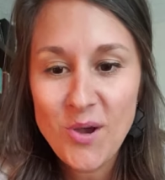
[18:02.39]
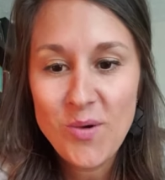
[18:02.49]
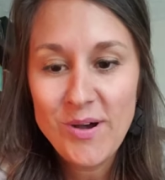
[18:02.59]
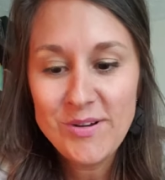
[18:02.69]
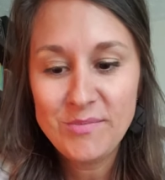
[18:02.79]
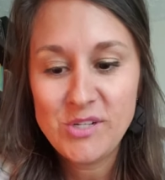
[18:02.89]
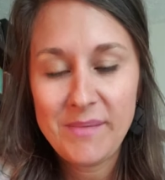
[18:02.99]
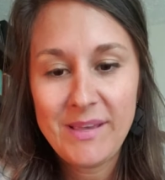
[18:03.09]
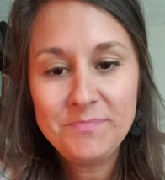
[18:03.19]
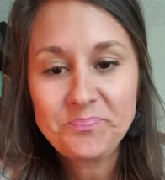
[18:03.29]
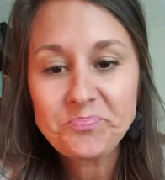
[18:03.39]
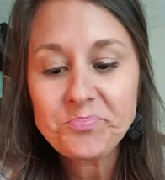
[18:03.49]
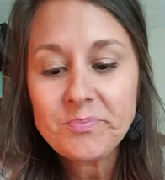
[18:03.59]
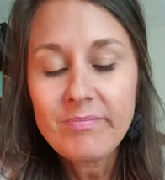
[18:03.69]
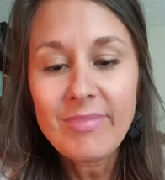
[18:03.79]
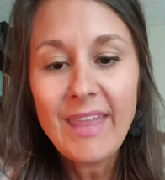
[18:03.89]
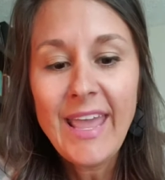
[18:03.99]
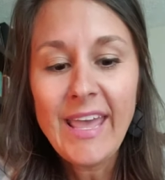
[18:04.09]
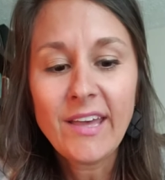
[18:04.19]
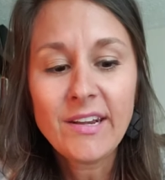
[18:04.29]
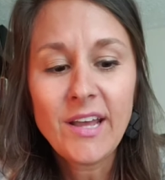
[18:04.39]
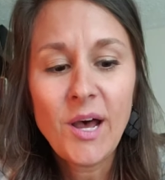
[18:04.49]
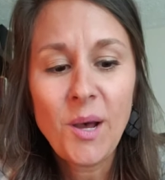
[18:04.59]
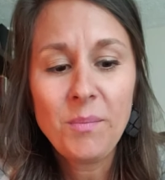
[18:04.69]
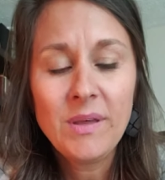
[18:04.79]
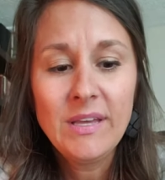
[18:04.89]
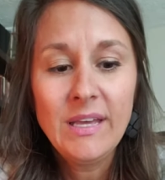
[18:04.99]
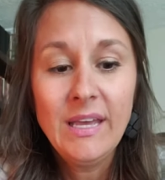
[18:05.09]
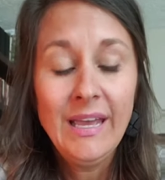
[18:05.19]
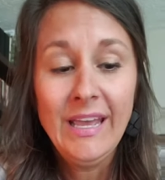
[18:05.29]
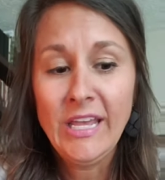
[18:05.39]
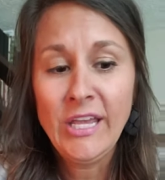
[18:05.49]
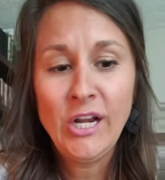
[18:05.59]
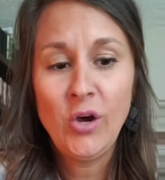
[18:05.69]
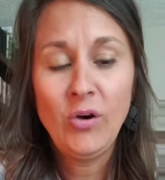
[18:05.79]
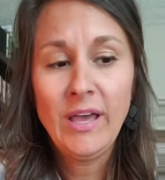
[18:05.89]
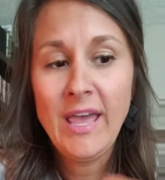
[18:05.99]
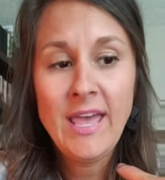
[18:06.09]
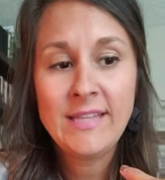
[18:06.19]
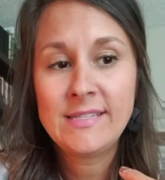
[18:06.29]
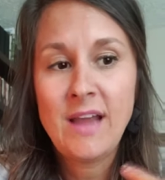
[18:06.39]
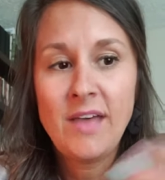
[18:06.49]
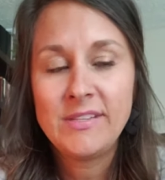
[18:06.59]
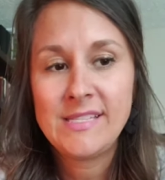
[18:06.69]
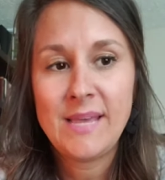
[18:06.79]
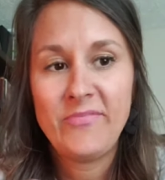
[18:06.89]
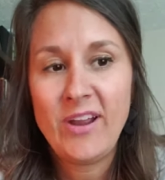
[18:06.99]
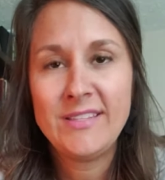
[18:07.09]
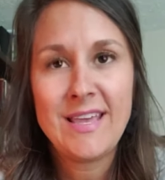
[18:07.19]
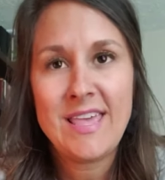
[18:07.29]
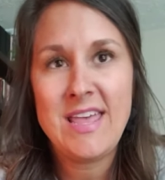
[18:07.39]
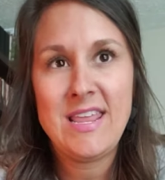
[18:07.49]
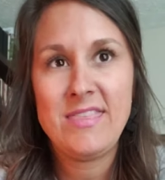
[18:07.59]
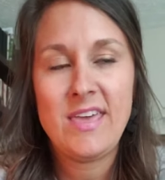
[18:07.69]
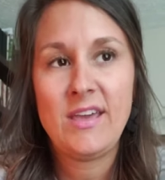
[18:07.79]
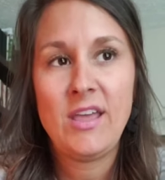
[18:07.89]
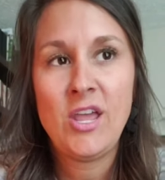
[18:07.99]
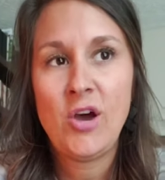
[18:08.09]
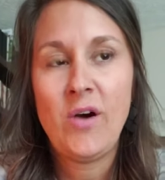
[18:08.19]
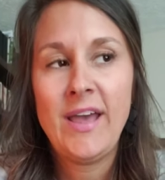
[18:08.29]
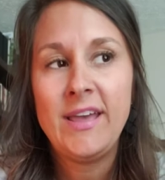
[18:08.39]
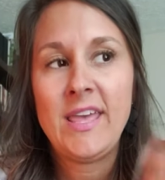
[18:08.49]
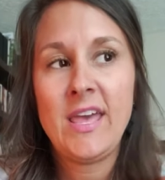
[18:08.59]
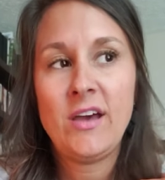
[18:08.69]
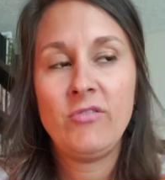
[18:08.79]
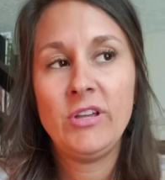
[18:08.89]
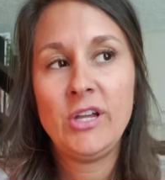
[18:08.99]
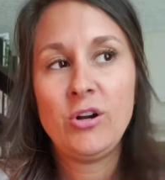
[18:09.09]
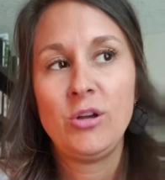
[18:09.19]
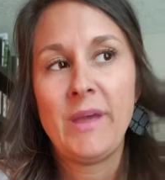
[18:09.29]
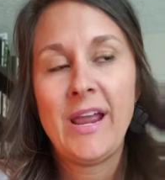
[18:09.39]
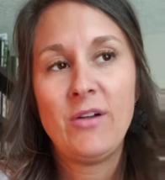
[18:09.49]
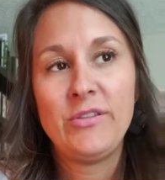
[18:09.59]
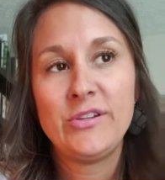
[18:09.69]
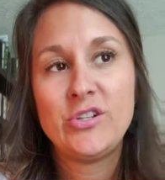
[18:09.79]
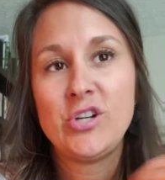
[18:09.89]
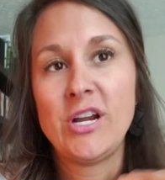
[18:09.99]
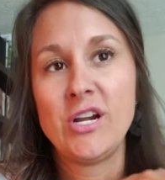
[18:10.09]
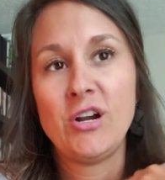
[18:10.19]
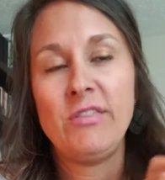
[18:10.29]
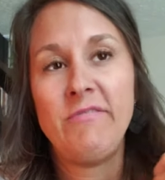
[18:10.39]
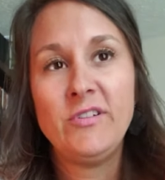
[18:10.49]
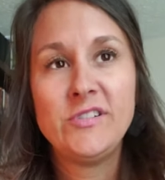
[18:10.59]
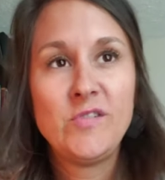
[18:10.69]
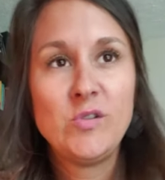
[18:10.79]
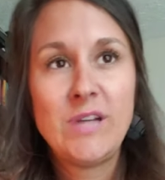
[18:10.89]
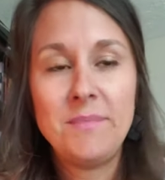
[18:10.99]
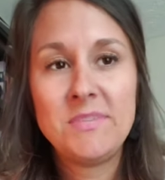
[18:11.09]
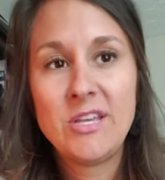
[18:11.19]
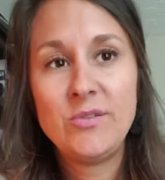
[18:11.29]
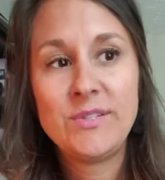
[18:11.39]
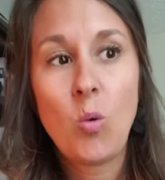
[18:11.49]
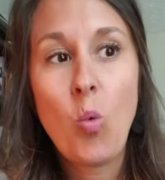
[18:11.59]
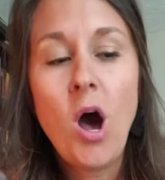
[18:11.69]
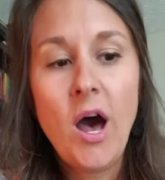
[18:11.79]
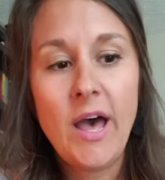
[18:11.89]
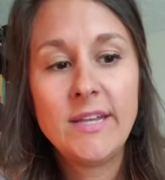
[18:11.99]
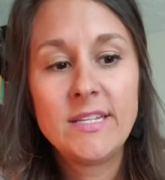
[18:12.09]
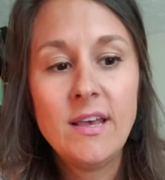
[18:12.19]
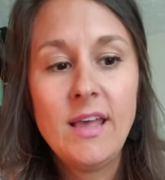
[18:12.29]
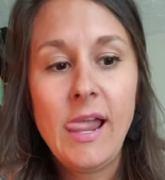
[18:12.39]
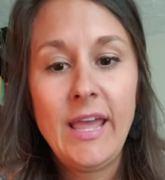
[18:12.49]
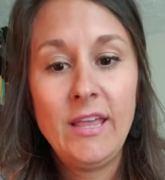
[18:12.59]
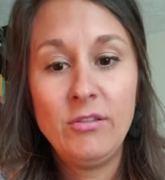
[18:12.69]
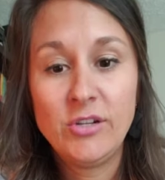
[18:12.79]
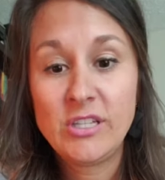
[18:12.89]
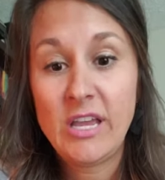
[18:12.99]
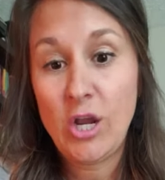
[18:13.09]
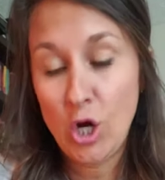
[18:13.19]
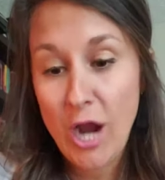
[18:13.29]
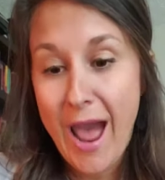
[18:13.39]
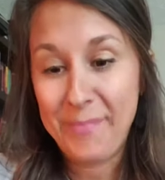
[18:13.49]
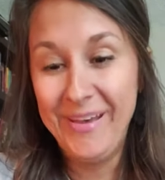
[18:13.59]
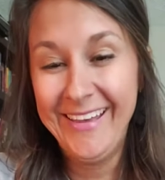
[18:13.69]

welcome, Jamie. And, you know, it's not the same. It's like anything. You know, I can't really curl my hair with a straightener, and the first few times I used a wand, it looked like crap.